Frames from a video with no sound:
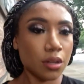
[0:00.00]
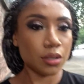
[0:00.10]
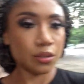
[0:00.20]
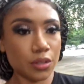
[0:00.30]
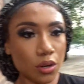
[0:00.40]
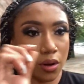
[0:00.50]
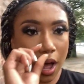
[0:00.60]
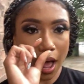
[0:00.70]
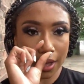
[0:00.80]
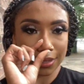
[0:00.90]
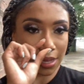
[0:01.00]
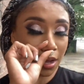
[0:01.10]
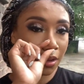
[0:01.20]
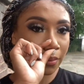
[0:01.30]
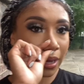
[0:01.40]
So guys,
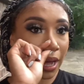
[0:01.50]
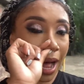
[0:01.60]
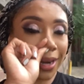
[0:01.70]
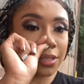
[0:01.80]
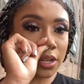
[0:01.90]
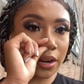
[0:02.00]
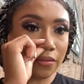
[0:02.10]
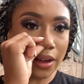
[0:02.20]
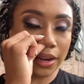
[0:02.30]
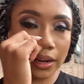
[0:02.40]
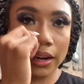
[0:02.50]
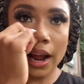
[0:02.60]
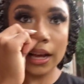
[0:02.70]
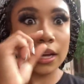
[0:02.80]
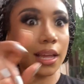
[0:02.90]
it kind of started raining and I
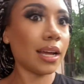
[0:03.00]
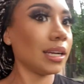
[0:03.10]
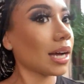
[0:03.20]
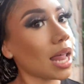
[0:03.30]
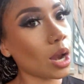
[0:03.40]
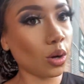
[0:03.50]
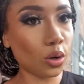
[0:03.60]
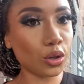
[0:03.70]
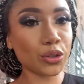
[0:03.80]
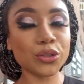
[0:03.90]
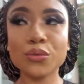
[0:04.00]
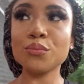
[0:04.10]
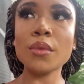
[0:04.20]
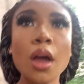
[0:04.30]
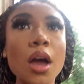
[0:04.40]
kind of got lost,
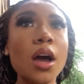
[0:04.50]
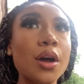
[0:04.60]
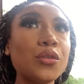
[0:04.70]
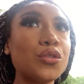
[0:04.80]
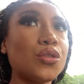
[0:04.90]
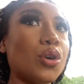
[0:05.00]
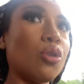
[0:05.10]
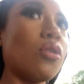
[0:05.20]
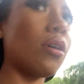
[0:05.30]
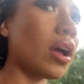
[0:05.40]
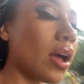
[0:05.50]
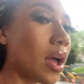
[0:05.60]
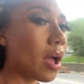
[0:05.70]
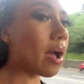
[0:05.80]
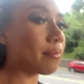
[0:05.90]
so
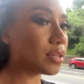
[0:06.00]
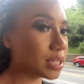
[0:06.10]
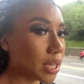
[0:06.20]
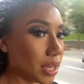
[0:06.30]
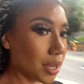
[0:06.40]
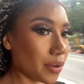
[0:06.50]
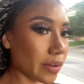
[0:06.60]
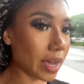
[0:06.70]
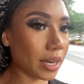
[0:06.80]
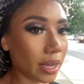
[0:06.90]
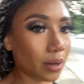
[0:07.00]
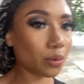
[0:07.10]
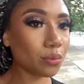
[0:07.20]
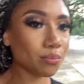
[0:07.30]
I'm just here right now.